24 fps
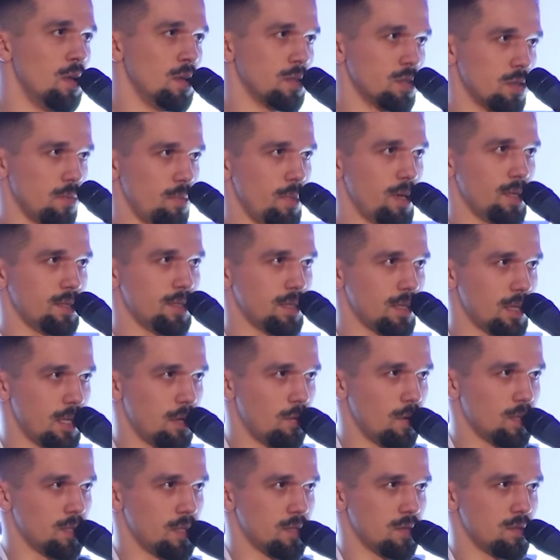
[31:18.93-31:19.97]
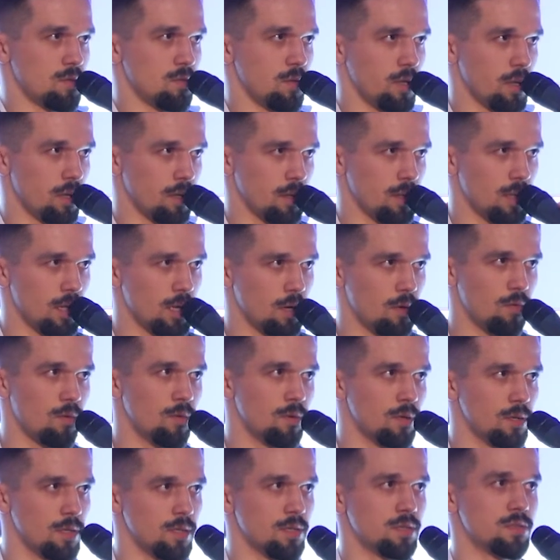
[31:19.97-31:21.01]
So basically what it's doing
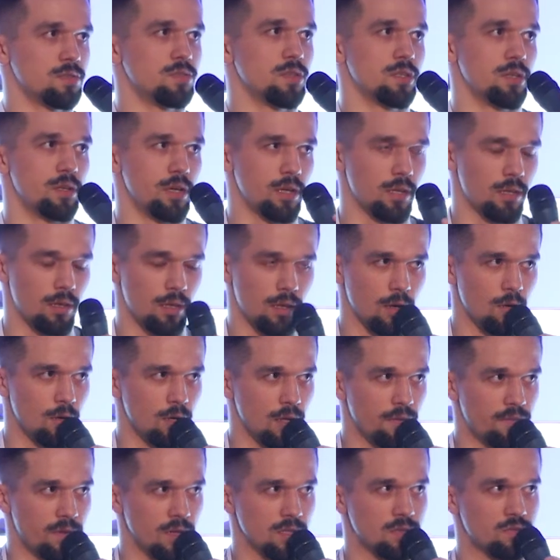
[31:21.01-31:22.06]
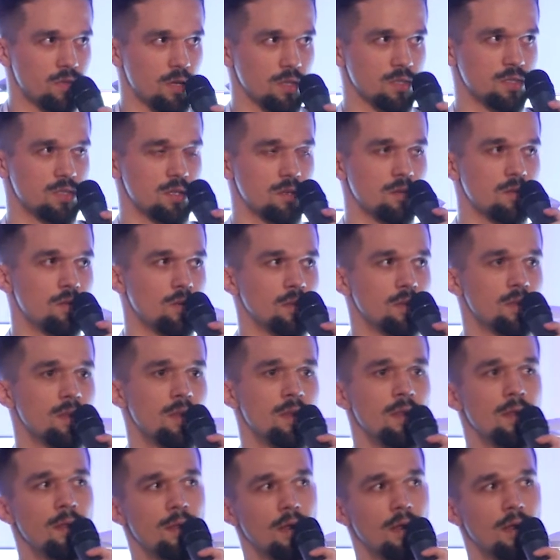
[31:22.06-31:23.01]
now is generating our infrastructure code.